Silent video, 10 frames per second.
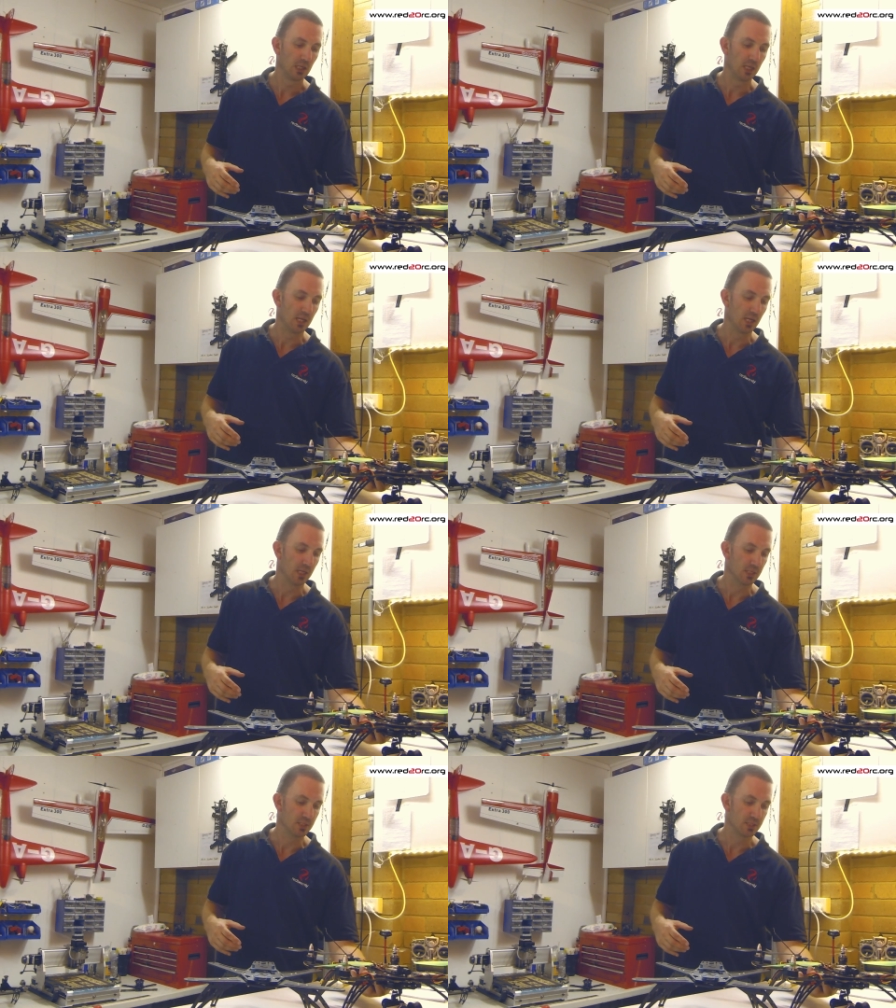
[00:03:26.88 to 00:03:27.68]

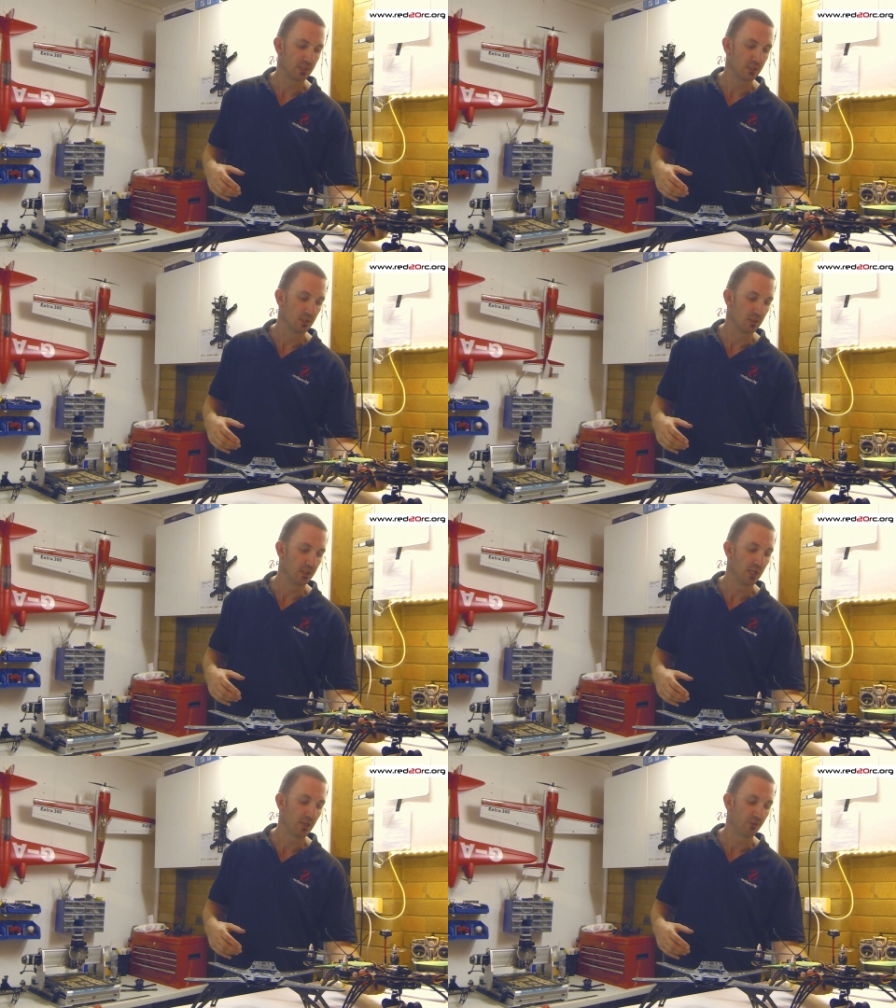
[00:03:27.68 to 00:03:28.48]
and and
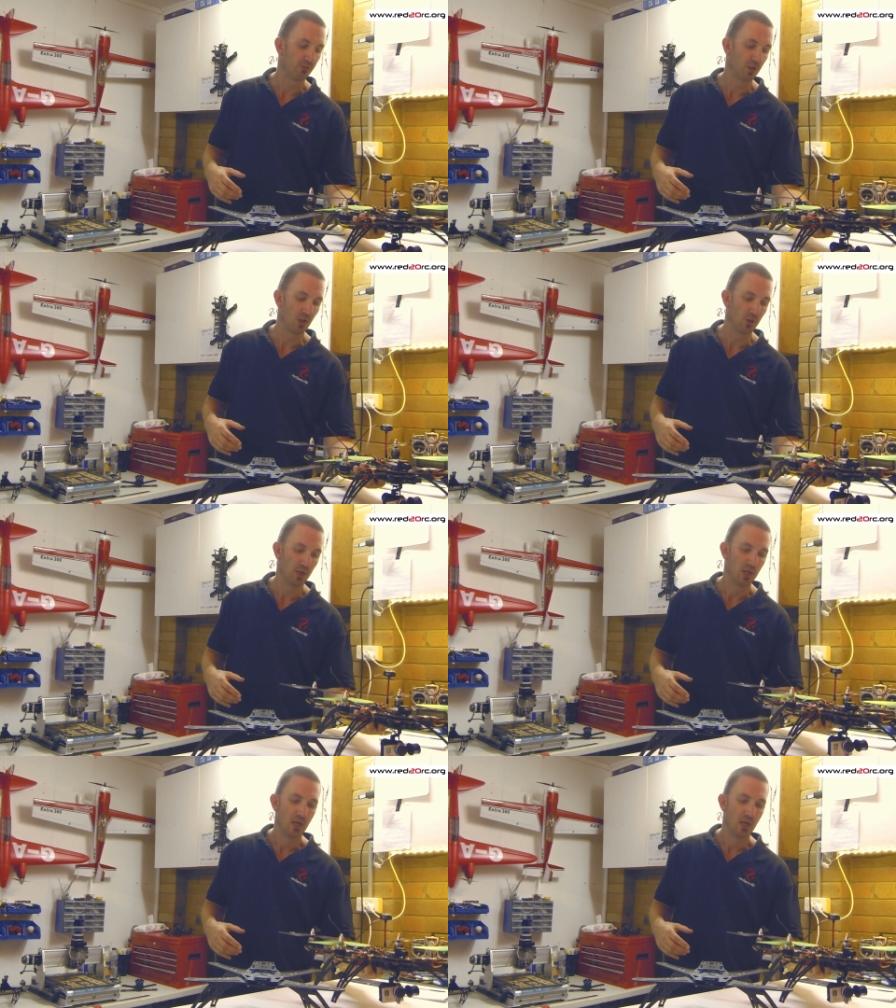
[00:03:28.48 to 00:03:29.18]
yeah, so